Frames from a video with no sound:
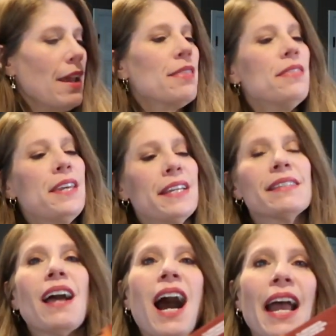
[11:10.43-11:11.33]
this.
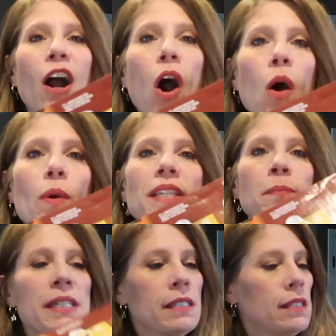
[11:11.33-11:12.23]
I always
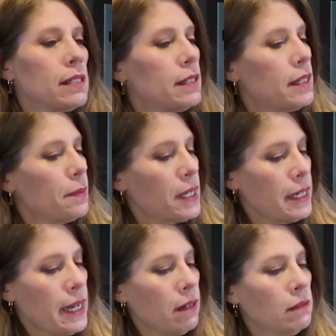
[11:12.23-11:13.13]
miss this. Is it
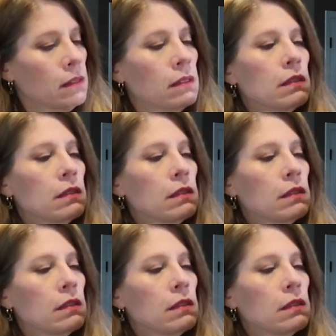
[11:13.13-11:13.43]
upside down?